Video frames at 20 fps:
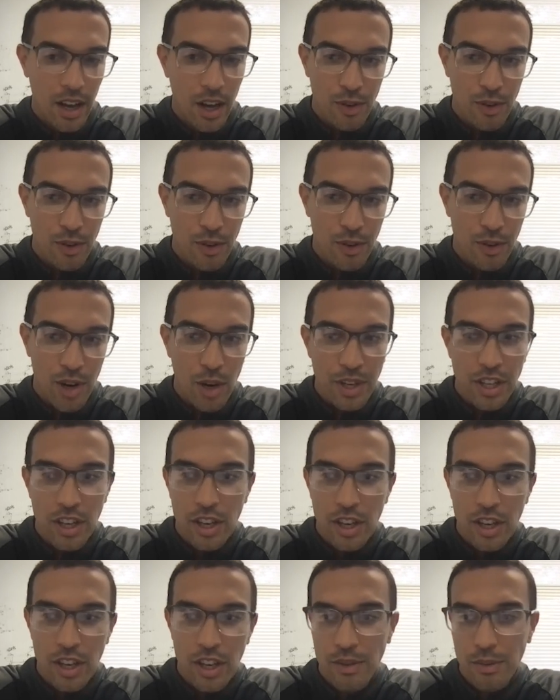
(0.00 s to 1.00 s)
overall,
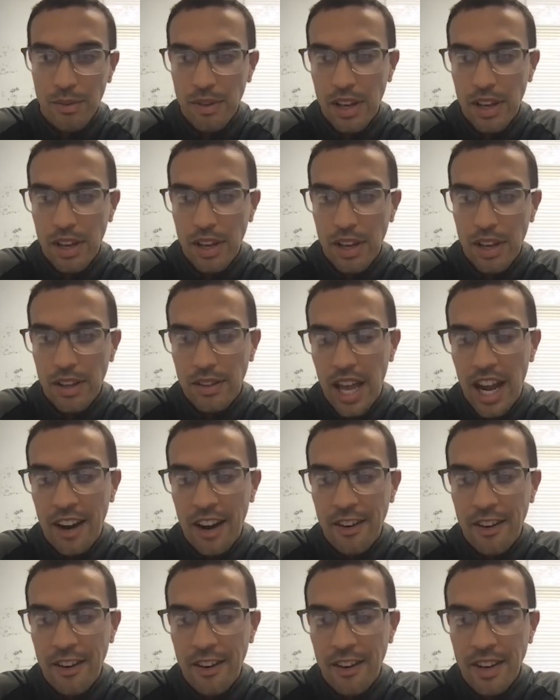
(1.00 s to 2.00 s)
we knew
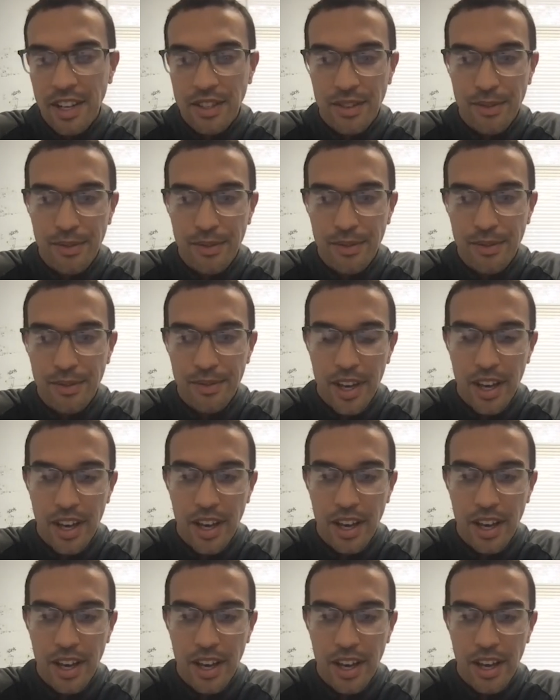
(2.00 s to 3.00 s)
areas of
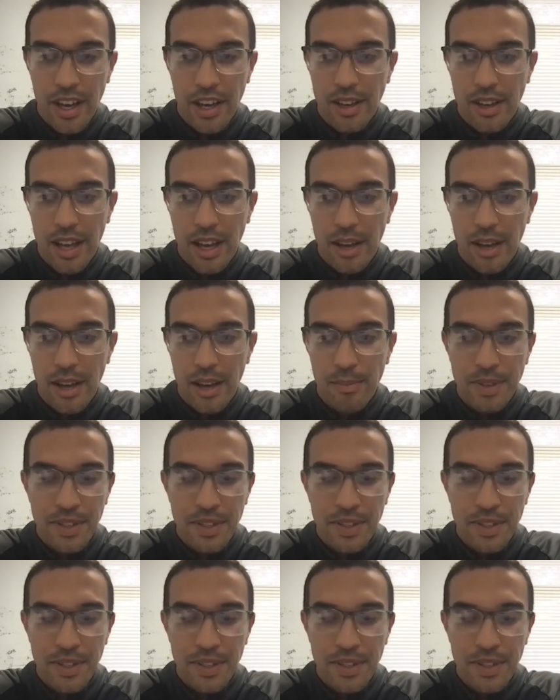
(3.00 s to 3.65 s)
uh,